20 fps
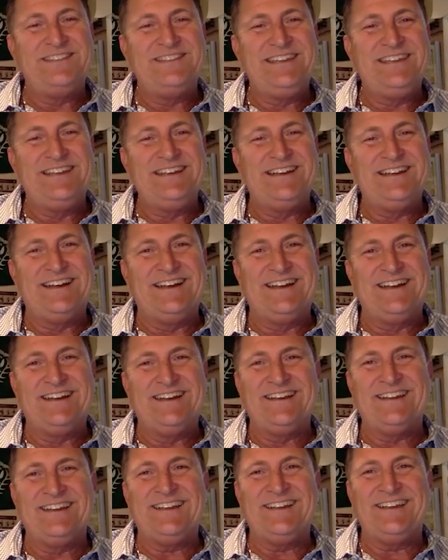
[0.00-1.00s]

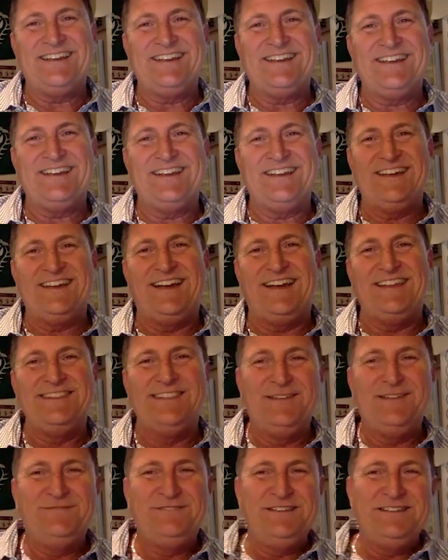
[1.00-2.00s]
the, I
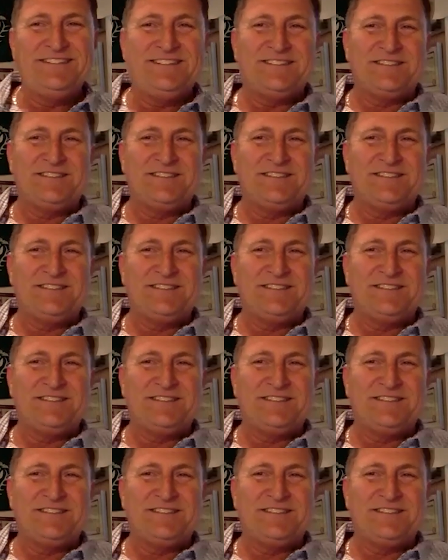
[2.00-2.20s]
love that